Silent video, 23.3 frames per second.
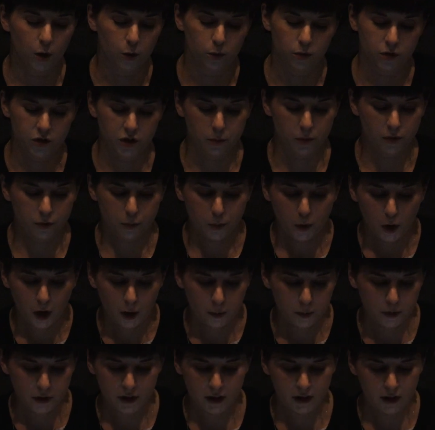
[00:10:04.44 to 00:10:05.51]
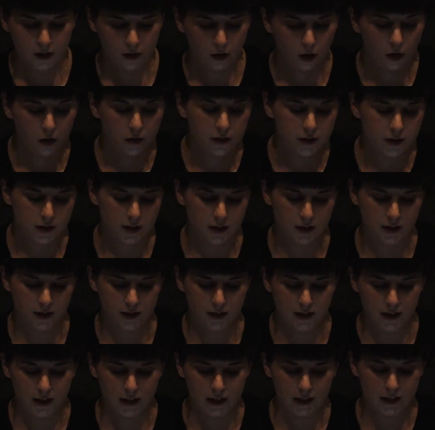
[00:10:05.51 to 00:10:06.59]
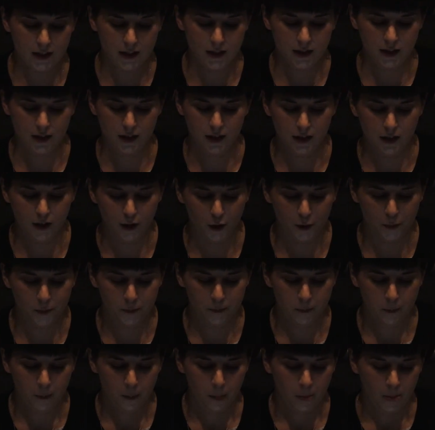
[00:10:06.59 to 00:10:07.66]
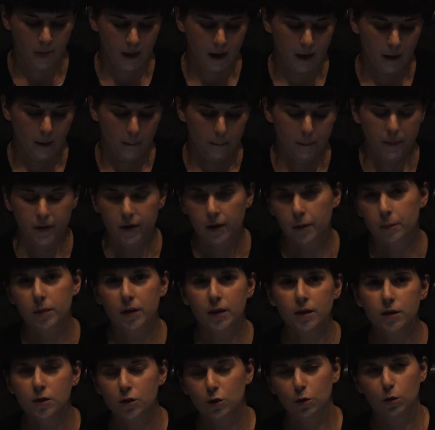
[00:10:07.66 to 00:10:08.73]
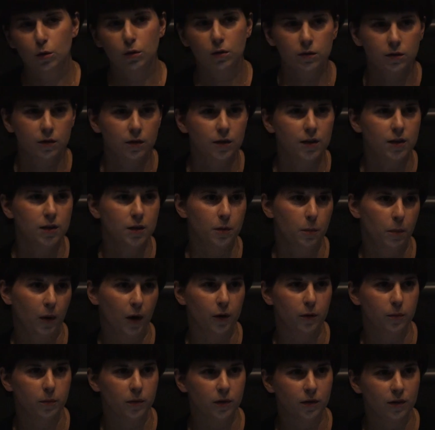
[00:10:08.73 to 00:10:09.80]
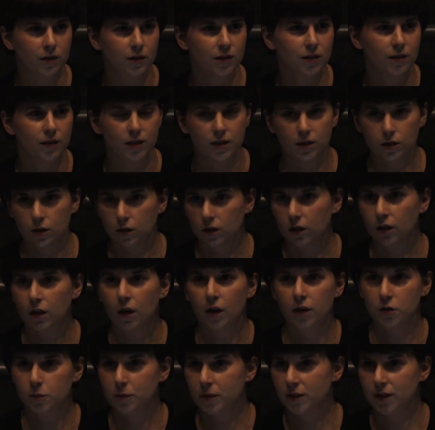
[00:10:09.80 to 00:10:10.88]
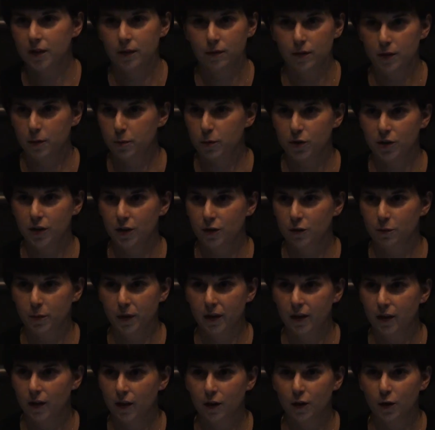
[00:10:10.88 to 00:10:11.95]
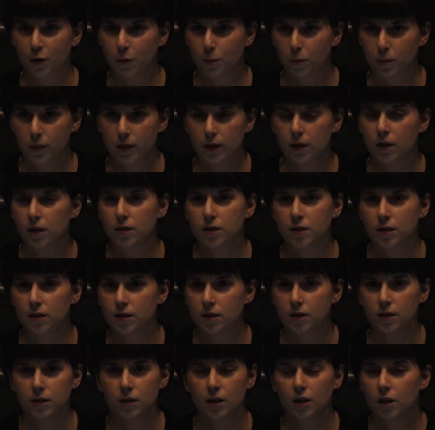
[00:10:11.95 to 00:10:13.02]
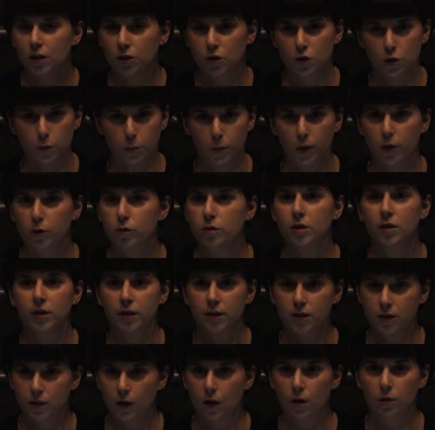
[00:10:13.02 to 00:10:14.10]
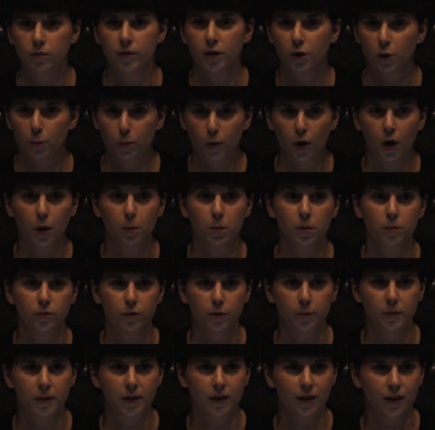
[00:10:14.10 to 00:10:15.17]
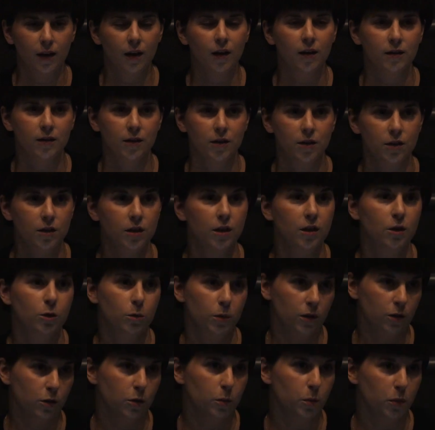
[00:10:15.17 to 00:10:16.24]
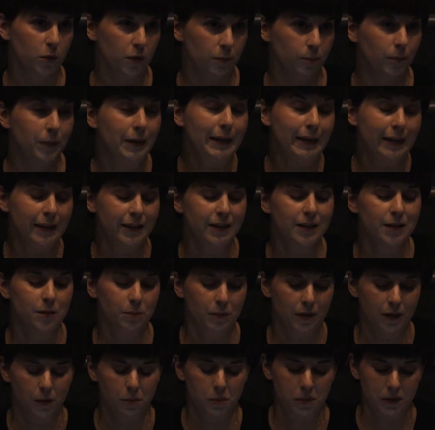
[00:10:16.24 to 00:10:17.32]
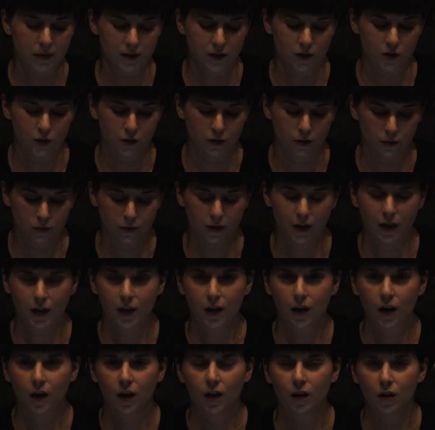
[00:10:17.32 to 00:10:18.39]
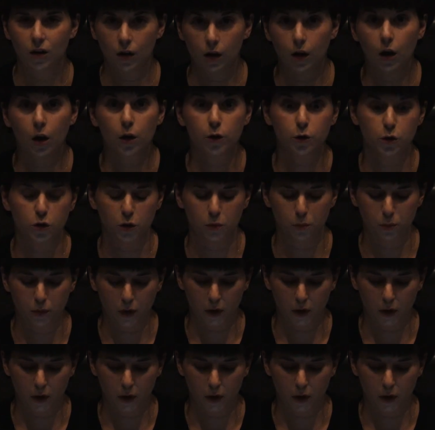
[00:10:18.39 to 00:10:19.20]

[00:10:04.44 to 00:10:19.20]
ownership of property, all these things that existed there. but I'm being sold this apartment that's going to cost me 70% of my income because it's supposedly solving a problem for me, not continuing to place me in a position of long-term